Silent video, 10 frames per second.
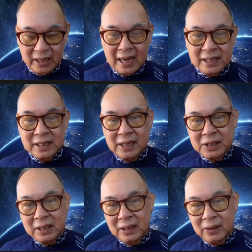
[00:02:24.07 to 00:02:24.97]

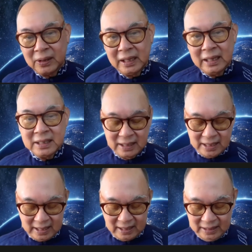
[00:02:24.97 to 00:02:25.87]
organization on
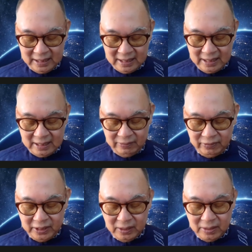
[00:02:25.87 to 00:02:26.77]
this
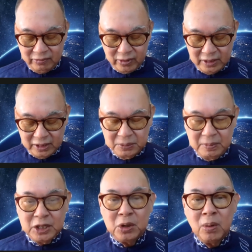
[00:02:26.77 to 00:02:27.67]
for the
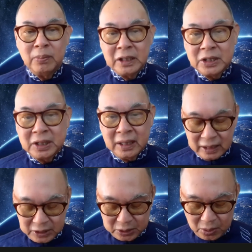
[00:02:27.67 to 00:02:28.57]
speech
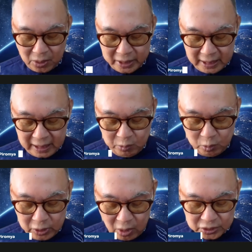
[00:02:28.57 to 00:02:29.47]
competition and so on. And
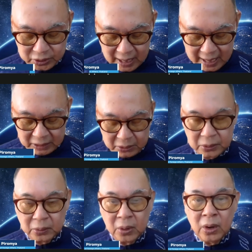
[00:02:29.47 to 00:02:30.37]
I would also like
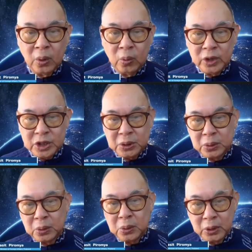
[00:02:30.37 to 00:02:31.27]
to
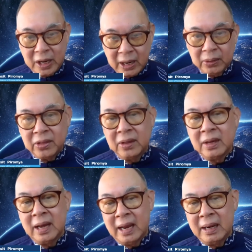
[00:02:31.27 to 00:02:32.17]
wish you good health
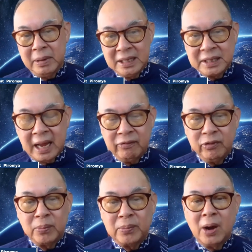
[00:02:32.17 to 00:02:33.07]
and be
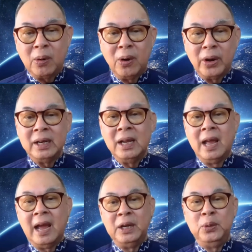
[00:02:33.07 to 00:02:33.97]
safe from now
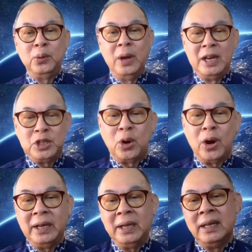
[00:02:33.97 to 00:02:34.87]
on, and do
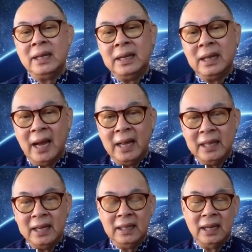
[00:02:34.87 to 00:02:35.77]
enjoy,
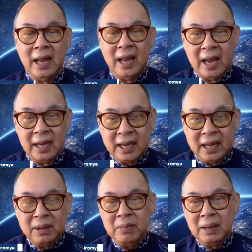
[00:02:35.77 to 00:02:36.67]
the
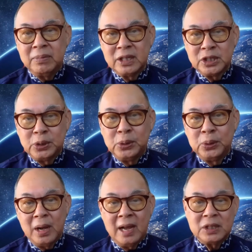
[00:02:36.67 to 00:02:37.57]
academic
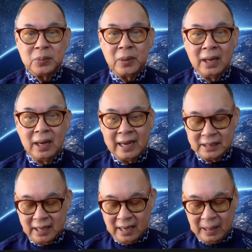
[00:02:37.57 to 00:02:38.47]
pursuit as well
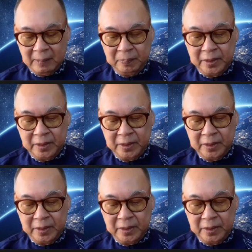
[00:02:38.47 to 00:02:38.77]
as